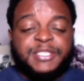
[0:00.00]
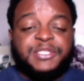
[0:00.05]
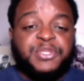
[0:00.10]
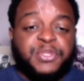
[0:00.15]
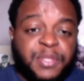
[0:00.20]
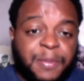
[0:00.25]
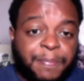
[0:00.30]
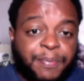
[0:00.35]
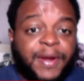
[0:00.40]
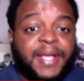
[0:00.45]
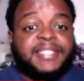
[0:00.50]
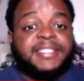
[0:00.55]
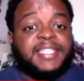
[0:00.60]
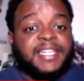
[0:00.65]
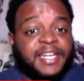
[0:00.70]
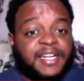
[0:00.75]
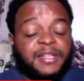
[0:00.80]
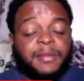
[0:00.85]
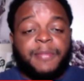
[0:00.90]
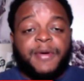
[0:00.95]
to the
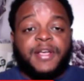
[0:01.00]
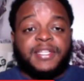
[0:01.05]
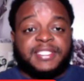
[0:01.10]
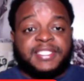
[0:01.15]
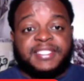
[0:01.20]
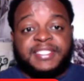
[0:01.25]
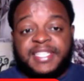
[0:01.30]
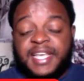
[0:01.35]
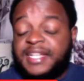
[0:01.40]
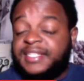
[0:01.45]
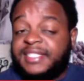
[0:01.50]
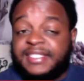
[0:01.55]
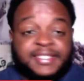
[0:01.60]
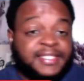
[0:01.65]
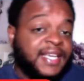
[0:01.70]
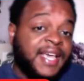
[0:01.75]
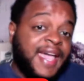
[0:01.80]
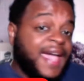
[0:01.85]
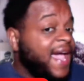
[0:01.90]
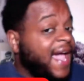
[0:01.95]
president of the Boston Celtics.
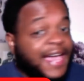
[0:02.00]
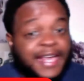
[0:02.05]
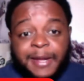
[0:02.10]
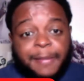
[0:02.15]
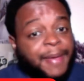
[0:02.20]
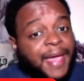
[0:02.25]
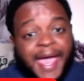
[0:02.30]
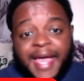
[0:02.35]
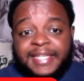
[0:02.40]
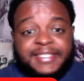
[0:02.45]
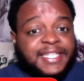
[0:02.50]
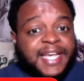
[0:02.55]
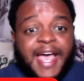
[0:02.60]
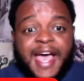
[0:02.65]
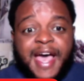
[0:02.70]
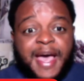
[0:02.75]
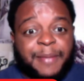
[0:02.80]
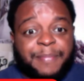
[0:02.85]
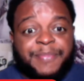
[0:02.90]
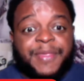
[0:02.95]
Ain't a bad
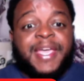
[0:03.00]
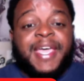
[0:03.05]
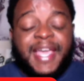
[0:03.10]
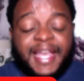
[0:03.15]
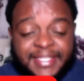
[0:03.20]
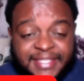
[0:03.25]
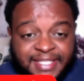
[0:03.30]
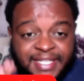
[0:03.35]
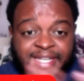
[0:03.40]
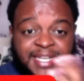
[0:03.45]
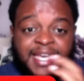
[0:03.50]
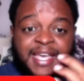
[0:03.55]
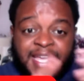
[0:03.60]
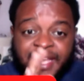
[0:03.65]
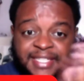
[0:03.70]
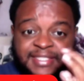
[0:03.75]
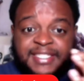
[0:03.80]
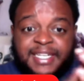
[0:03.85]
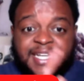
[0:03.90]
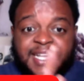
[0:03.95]
job. It's a
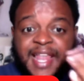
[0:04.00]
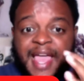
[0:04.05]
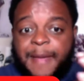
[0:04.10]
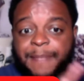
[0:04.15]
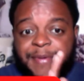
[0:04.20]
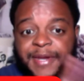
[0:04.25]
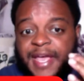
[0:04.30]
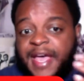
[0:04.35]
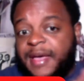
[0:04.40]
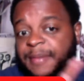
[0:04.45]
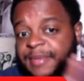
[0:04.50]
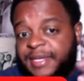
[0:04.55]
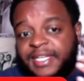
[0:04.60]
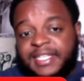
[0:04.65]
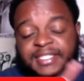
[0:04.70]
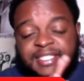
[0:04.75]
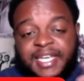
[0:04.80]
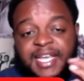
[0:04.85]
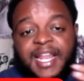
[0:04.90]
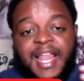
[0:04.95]
it's a clap it up.
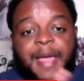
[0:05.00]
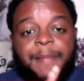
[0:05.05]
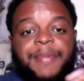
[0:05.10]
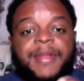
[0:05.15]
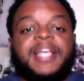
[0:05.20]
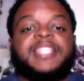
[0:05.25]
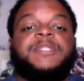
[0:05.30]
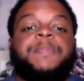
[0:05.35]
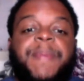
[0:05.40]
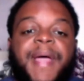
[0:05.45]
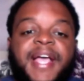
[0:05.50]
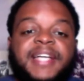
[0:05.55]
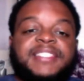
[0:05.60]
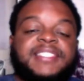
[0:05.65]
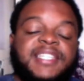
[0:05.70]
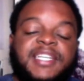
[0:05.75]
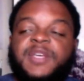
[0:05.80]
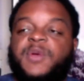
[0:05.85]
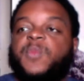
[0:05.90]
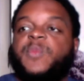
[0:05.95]
It's a clap it, up,
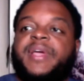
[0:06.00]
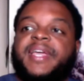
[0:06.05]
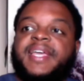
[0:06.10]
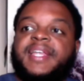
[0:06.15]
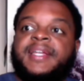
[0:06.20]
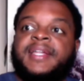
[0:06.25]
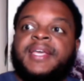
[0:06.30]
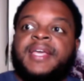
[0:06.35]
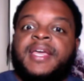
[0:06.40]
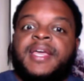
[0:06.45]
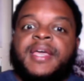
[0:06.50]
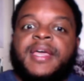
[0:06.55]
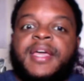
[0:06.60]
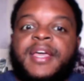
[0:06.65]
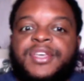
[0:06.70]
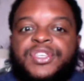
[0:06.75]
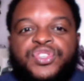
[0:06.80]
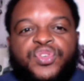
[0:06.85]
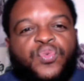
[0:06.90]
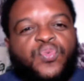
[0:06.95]
especially when
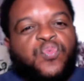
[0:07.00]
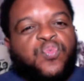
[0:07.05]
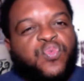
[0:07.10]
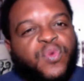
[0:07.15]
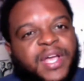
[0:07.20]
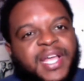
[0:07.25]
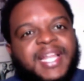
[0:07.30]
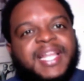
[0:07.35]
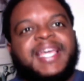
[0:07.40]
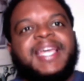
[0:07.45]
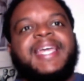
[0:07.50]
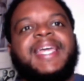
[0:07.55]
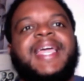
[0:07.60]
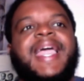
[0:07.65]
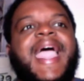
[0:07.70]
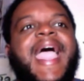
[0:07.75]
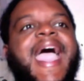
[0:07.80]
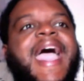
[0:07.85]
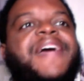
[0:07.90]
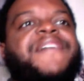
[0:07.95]
you really
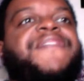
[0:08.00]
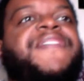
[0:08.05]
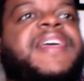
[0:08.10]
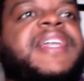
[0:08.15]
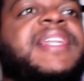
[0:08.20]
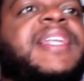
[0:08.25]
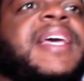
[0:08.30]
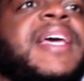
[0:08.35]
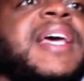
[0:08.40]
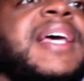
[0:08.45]
haven't